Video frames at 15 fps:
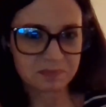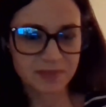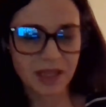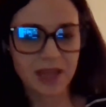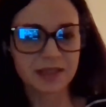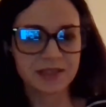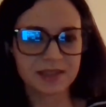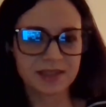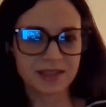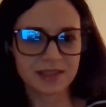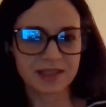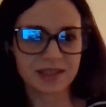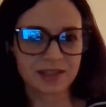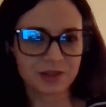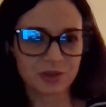tiny
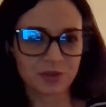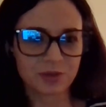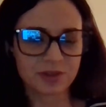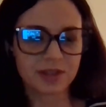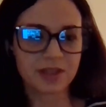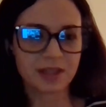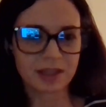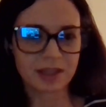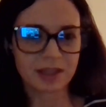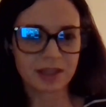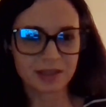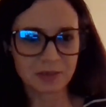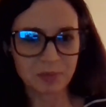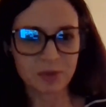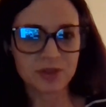success story and a
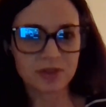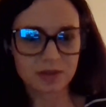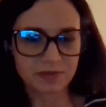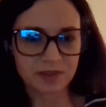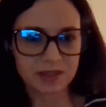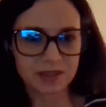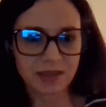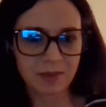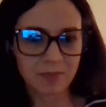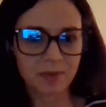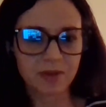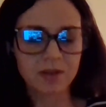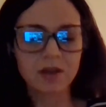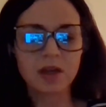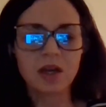positive
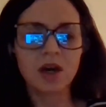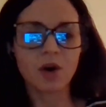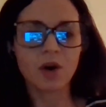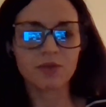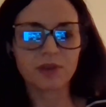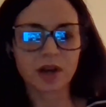example of